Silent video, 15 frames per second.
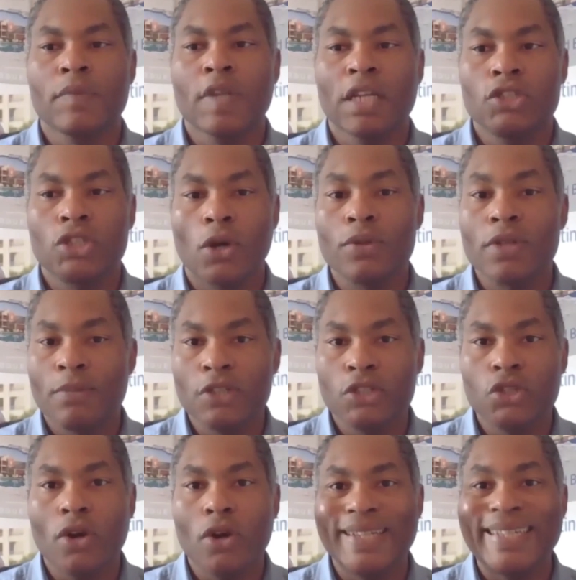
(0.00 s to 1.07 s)
So the
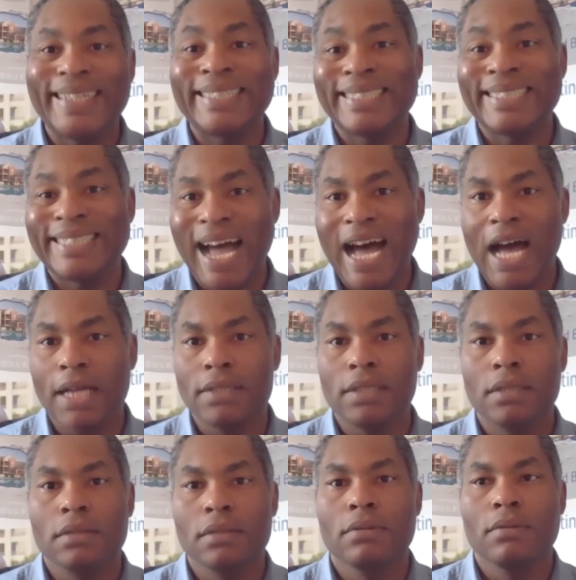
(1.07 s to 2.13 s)
majority is not
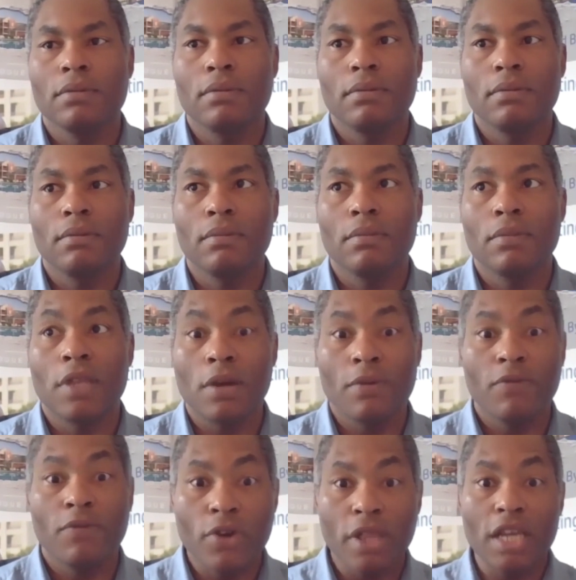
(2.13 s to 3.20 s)
the
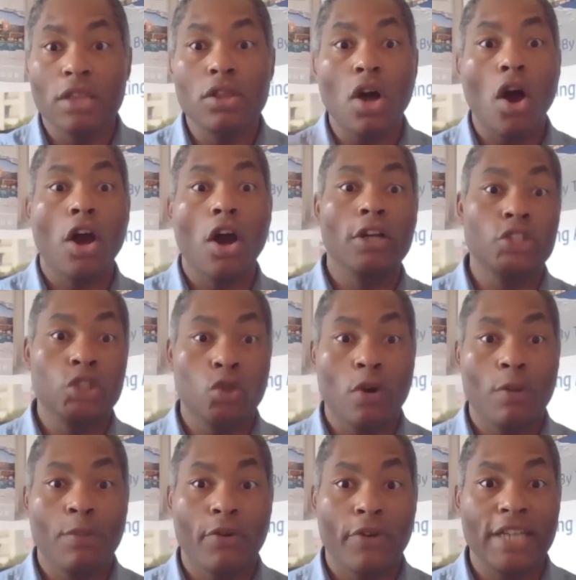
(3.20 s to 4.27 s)
really large
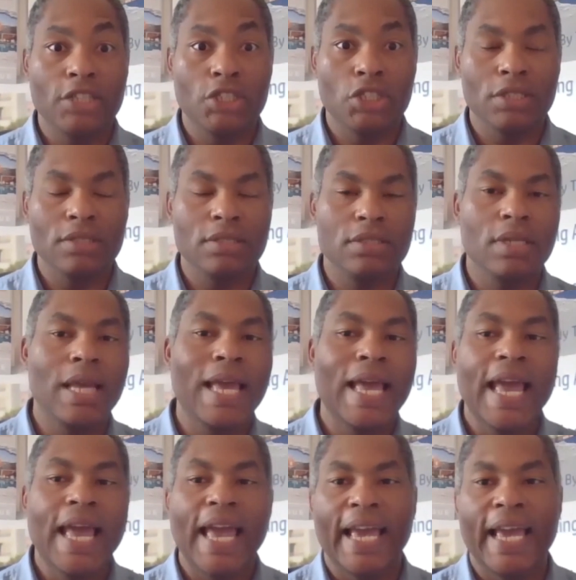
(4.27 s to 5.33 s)
corporations.
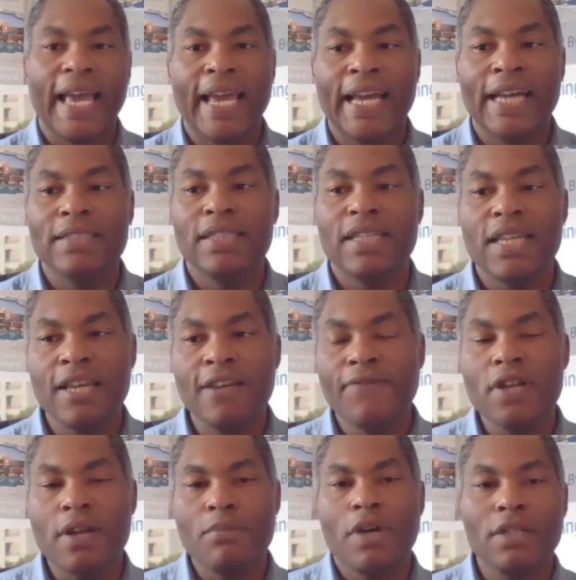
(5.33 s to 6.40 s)
And
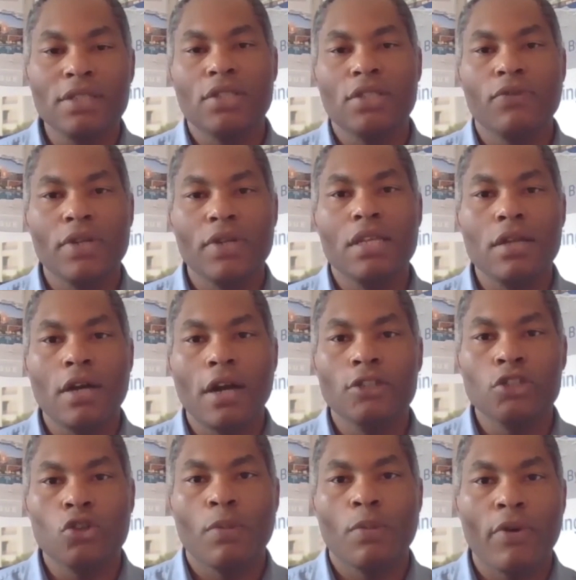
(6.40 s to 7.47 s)
even amongst the really
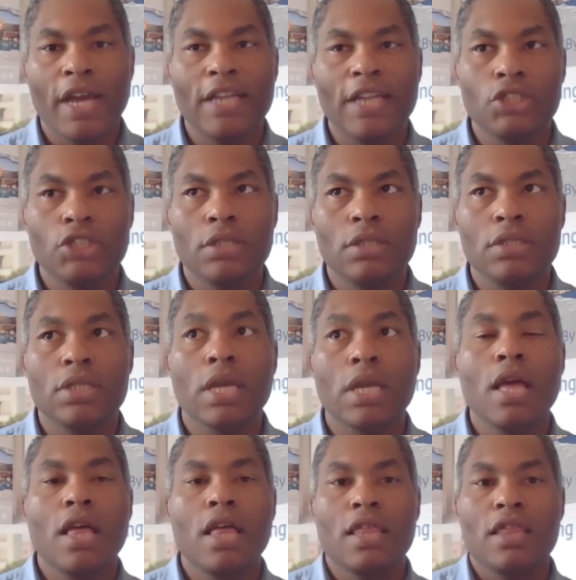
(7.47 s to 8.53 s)
large corporations,
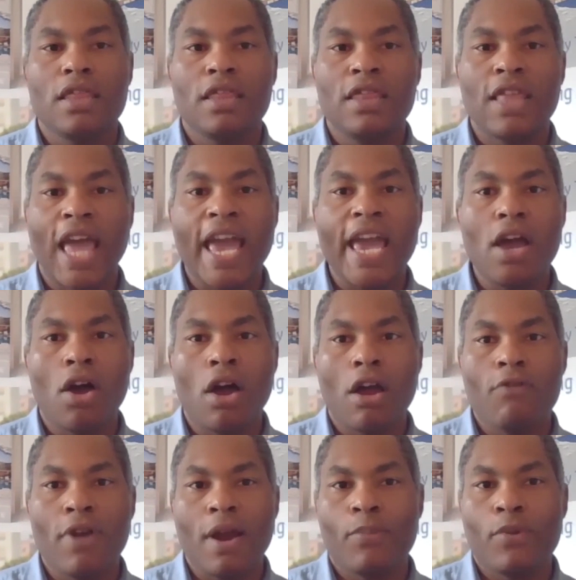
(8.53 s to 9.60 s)
they
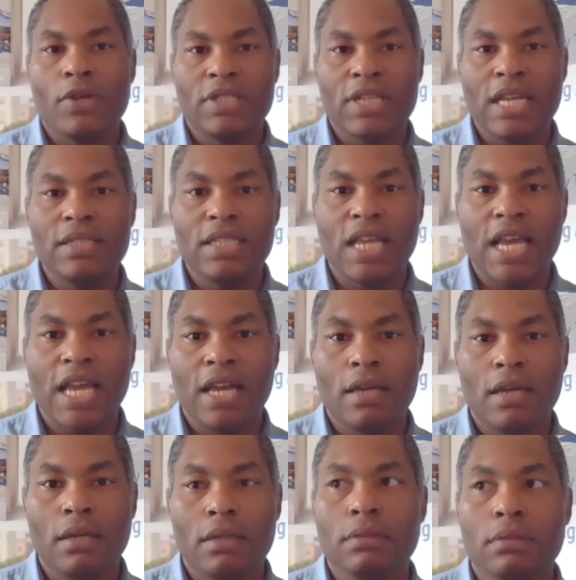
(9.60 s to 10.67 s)
are representing